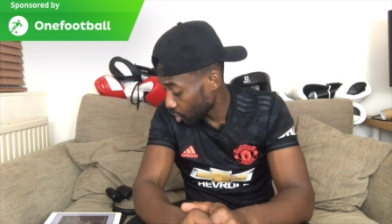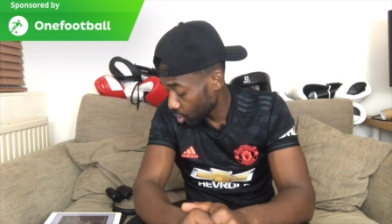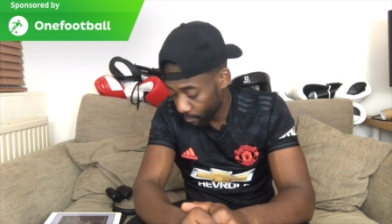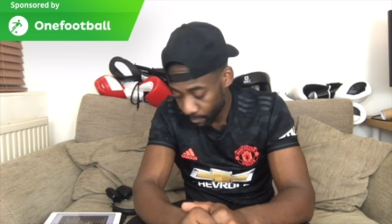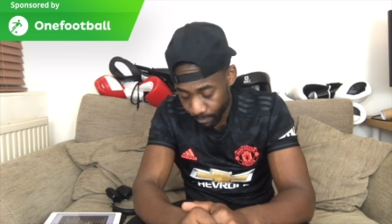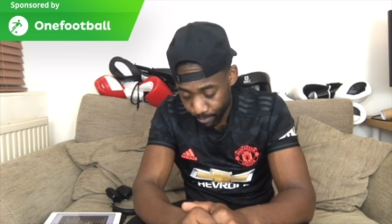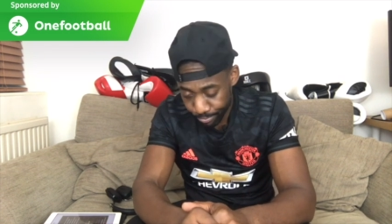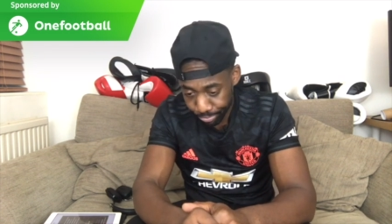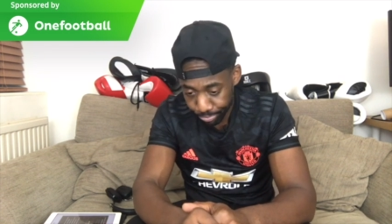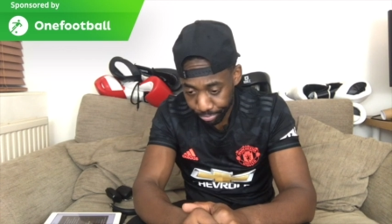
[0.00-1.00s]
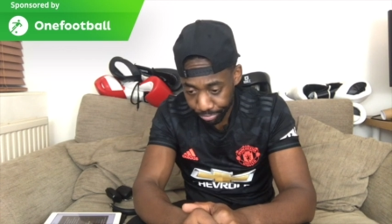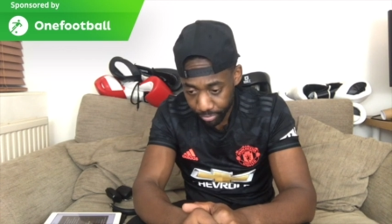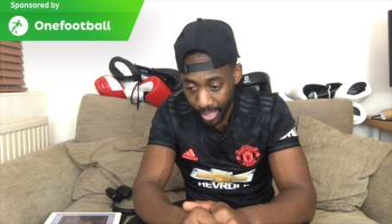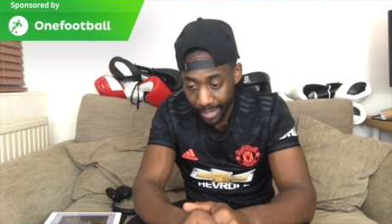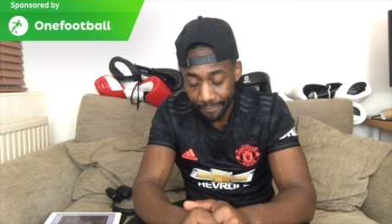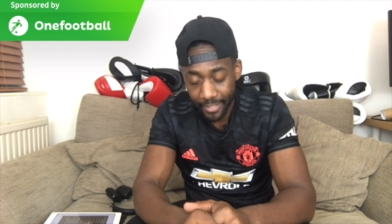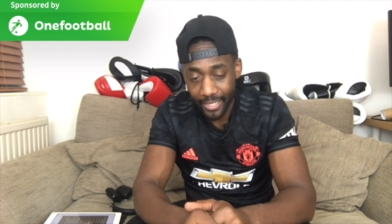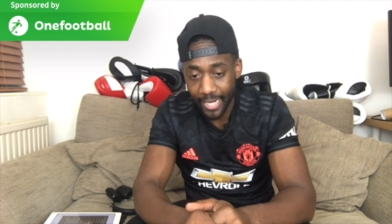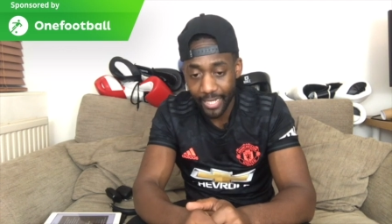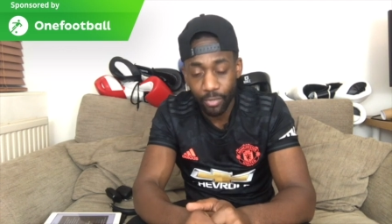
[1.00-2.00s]
um, I think
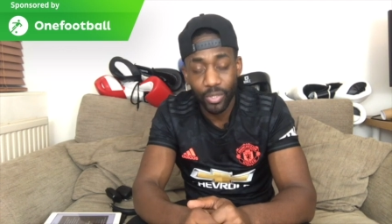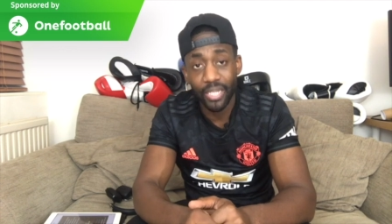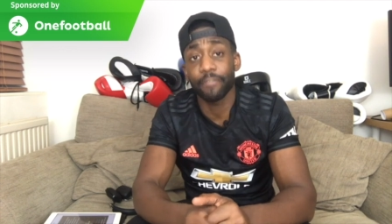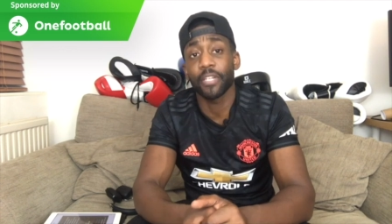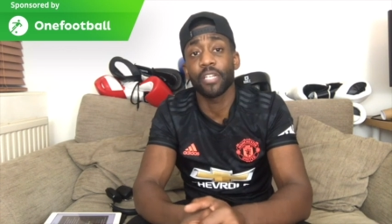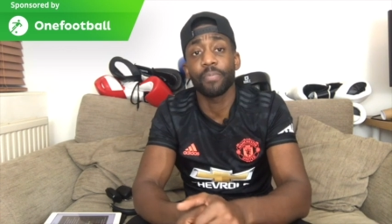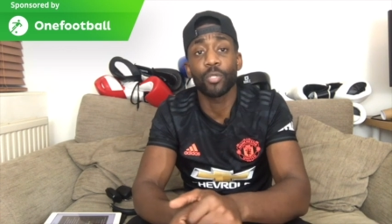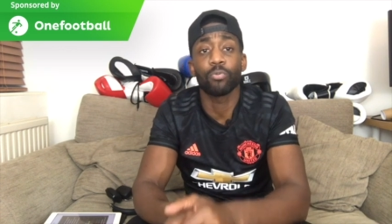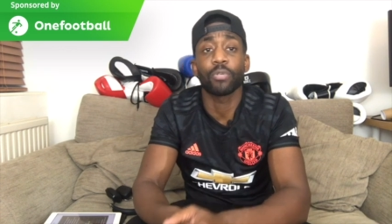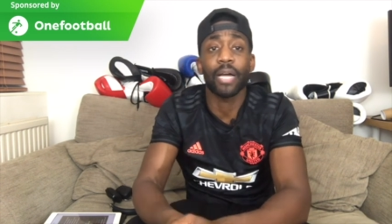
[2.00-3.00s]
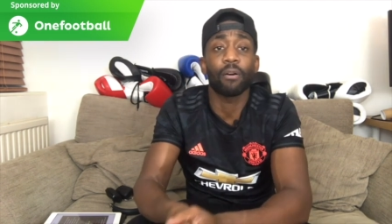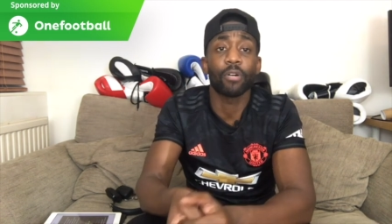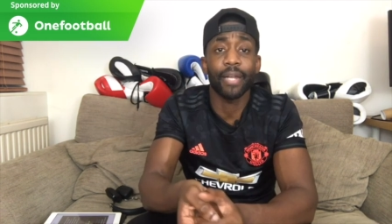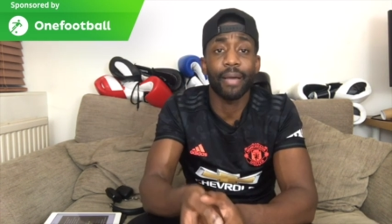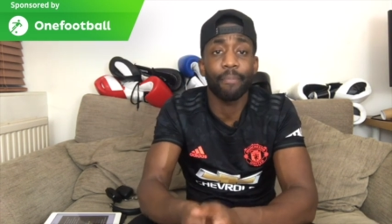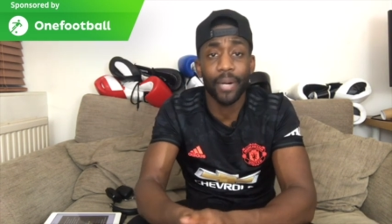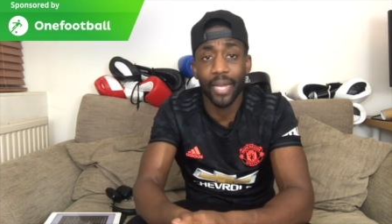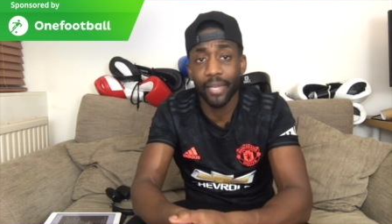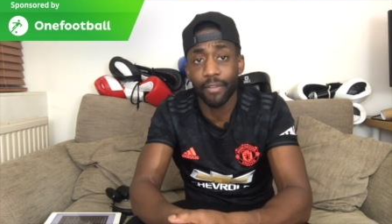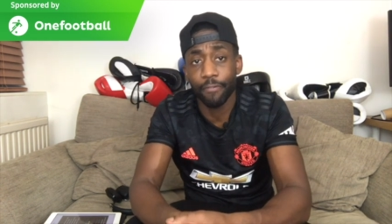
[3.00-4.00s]
that he would definitely be called out on that
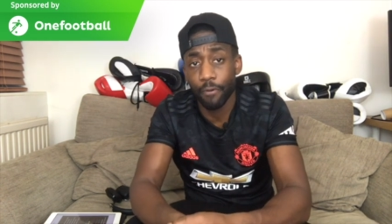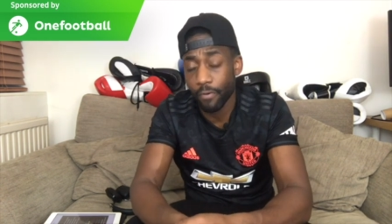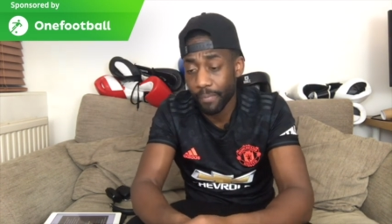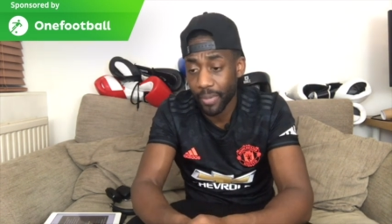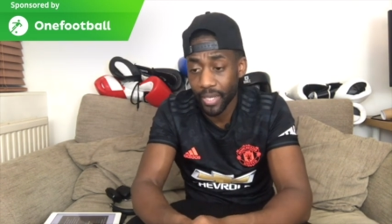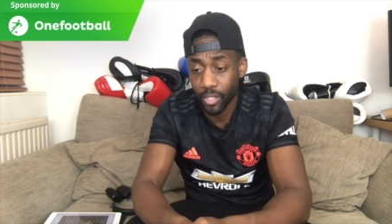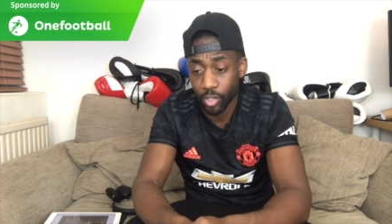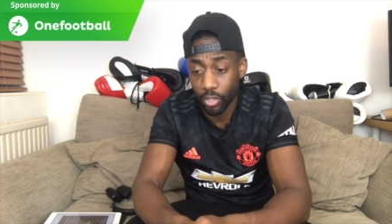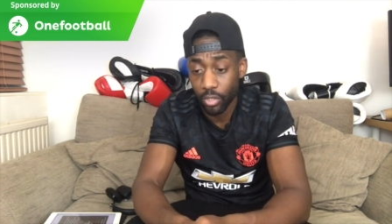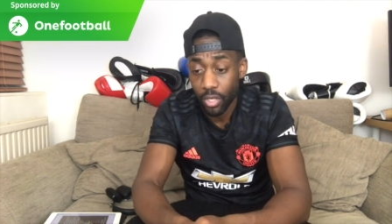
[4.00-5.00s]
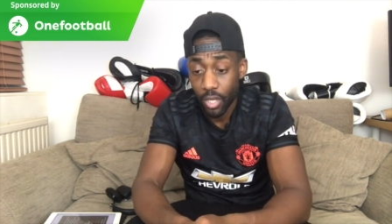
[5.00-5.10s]
by foreign players so